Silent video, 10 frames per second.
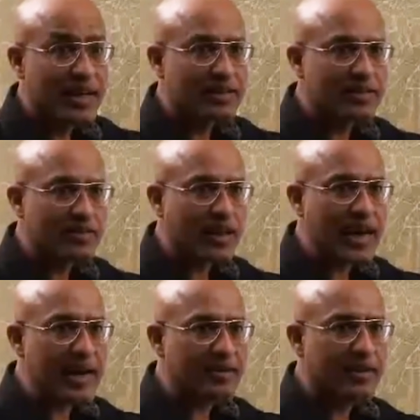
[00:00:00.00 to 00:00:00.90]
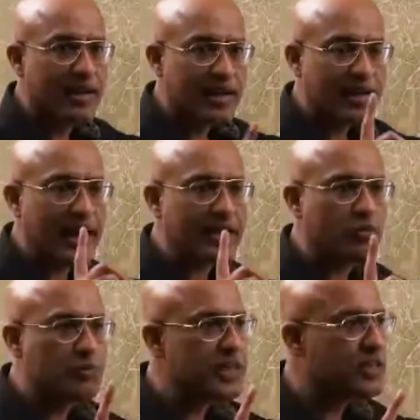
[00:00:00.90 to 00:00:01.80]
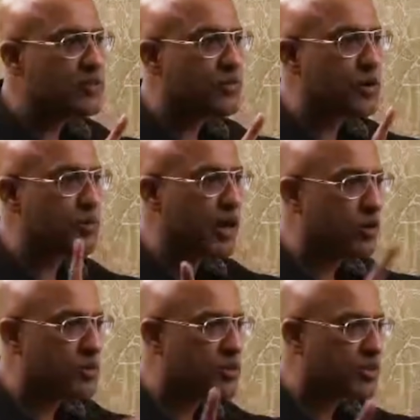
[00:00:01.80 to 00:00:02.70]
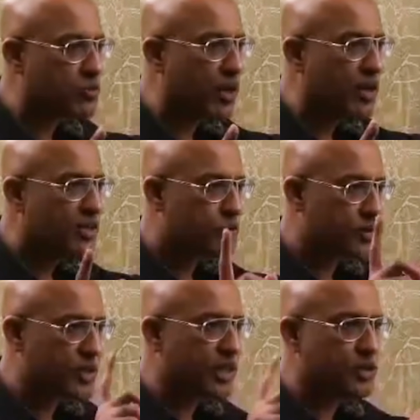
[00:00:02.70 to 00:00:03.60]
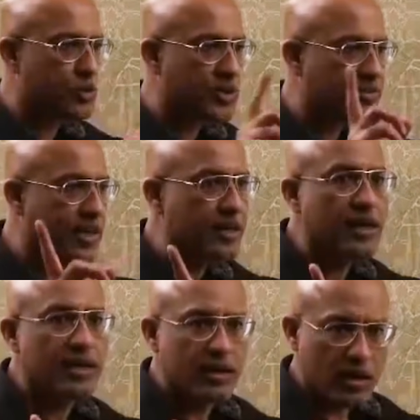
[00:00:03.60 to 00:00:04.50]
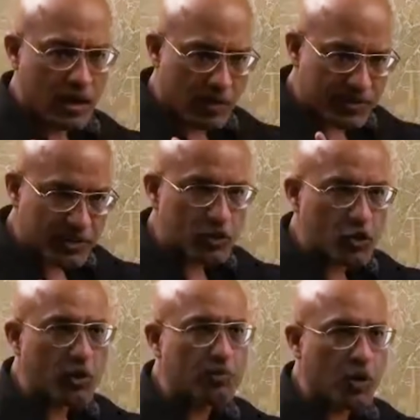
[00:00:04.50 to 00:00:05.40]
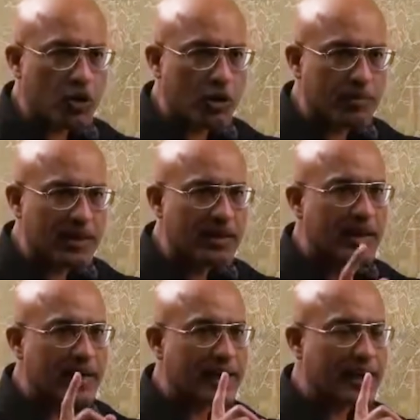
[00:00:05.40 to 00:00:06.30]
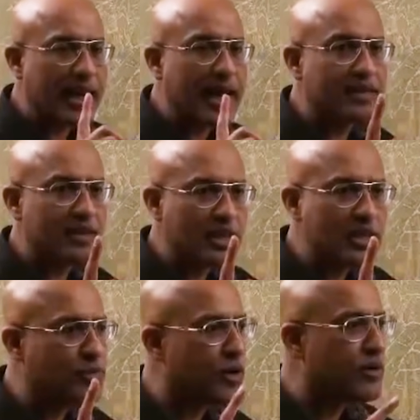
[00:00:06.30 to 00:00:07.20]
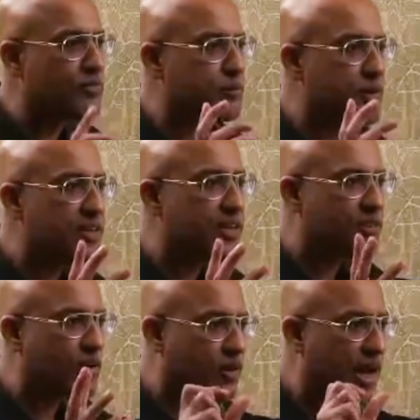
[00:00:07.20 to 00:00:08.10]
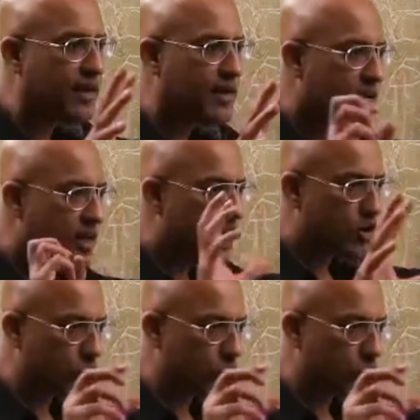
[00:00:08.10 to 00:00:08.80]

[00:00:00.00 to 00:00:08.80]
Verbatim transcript: And these clades, clades B is for male homosexual especially in USA and uh, Western Europe more common, clade E for female genital tract uh,